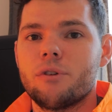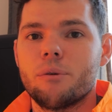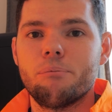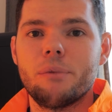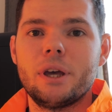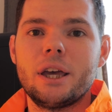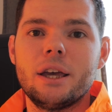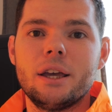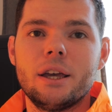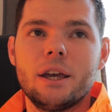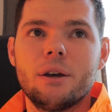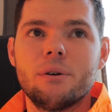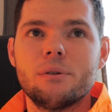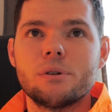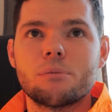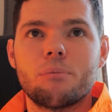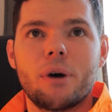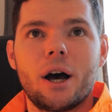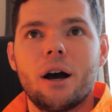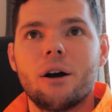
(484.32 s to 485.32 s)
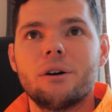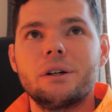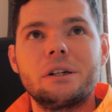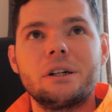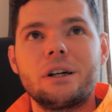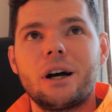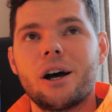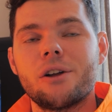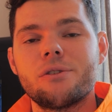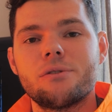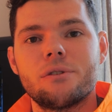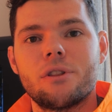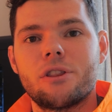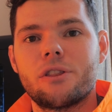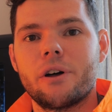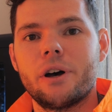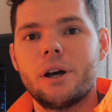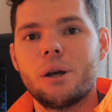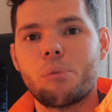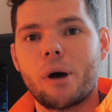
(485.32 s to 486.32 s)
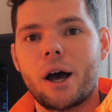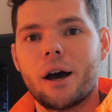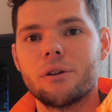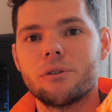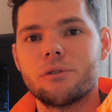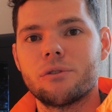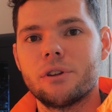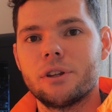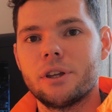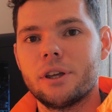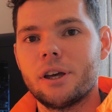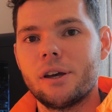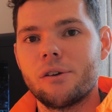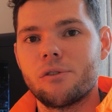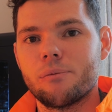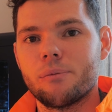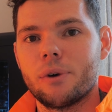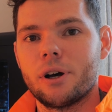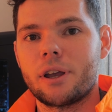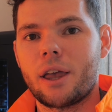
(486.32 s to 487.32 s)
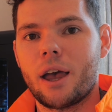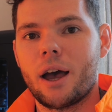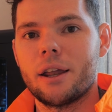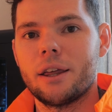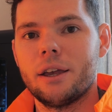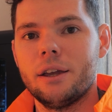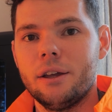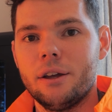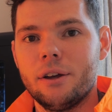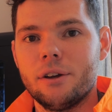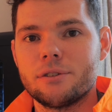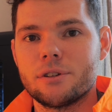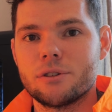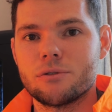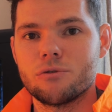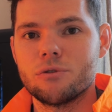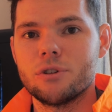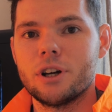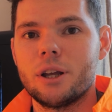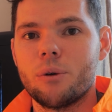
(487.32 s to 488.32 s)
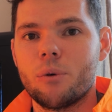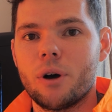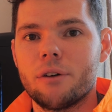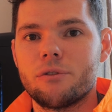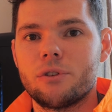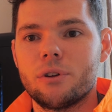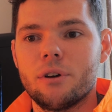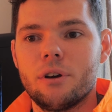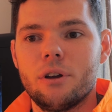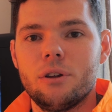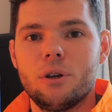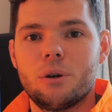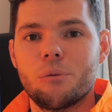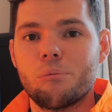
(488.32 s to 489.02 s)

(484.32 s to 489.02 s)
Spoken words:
For me, it was about £130 for the year for my Caddy, so it's really worth doing.